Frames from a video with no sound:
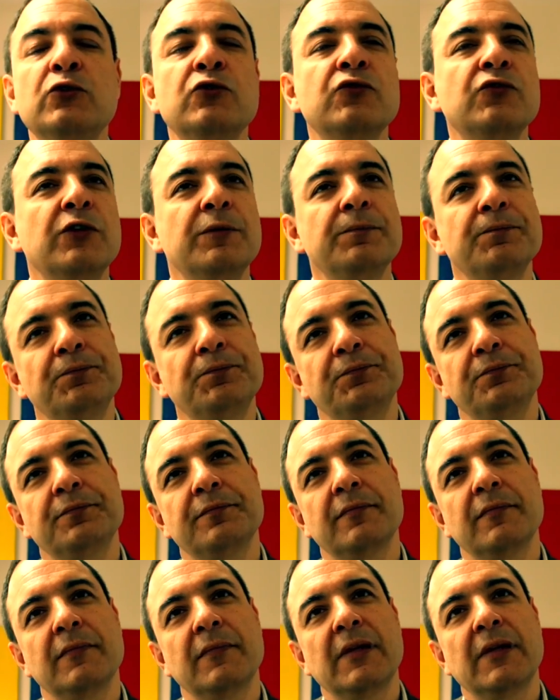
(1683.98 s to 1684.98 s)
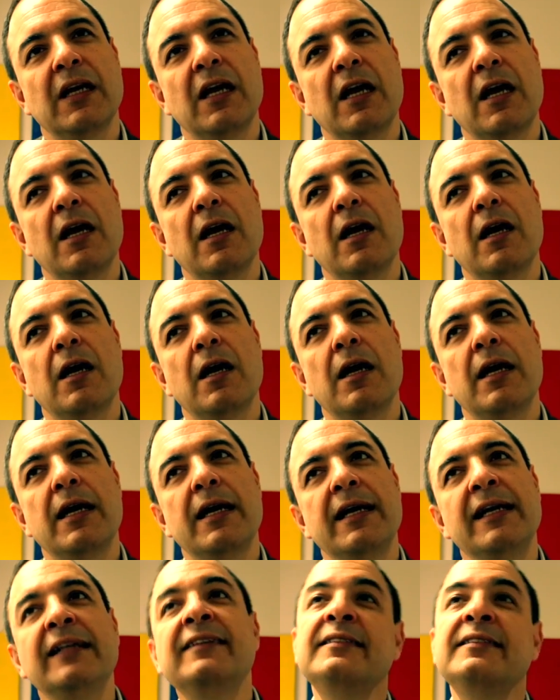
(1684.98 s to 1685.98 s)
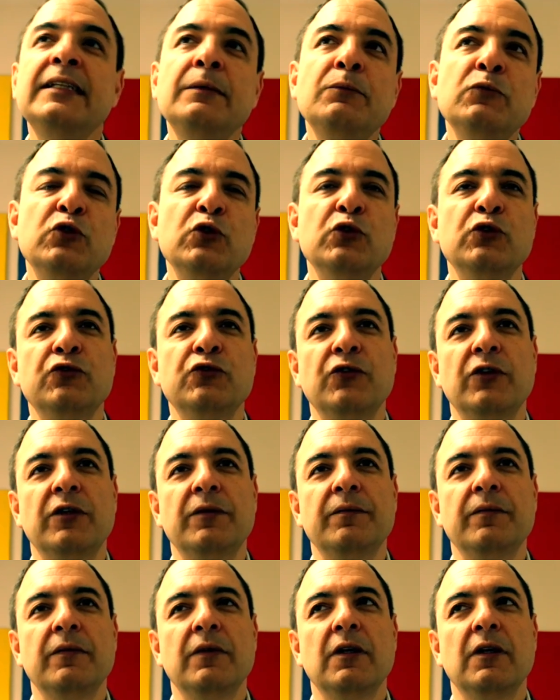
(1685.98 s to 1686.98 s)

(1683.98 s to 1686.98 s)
useful. It seems useful,